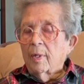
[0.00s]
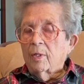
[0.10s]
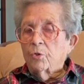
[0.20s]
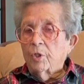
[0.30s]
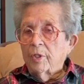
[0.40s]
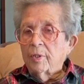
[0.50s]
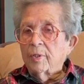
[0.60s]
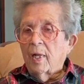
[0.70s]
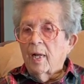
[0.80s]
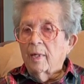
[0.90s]
she
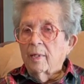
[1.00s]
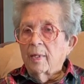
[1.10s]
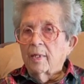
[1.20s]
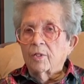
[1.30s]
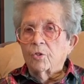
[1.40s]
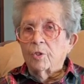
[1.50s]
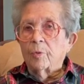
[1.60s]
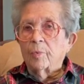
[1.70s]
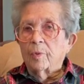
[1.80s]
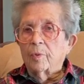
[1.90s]
decided that she
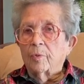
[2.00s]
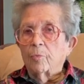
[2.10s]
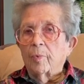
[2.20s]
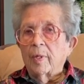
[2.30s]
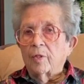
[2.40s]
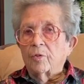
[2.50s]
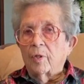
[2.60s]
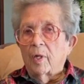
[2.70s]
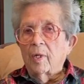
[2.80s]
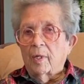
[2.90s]
would rent
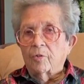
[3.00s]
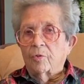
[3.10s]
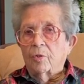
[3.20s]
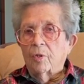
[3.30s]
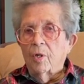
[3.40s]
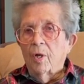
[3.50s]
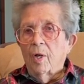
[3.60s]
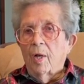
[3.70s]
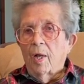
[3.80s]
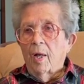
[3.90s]
to us,
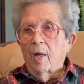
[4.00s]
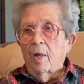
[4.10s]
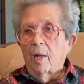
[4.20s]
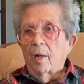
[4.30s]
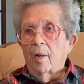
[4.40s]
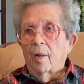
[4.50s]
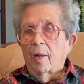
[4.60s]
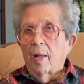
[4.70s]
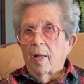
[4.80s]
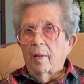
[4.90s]

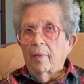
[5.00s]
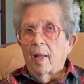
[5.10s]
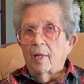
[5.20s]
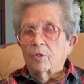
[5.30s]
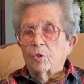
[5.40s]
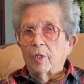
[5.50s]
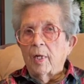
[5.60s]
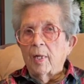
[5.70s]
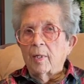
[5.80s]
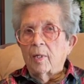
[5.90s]
and she
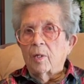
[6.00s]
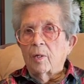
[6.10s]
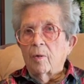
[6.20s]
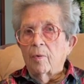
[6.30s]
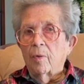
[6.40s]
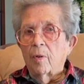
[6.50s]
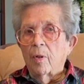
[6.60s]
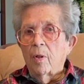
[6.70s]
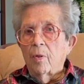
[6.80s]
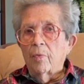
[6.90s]
had the
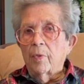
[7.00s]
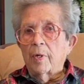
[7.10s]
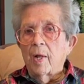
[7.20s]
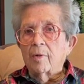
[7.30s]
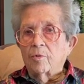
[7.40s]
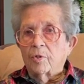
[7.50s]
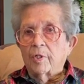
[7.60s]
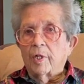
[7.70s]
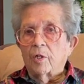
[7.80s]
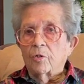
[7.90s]

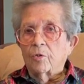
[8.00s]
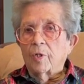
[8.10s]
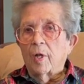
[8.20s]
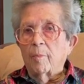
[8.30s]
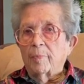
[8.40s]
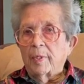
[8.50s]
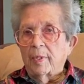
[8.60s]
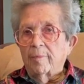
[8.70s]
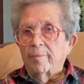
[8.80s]
downstairs empty.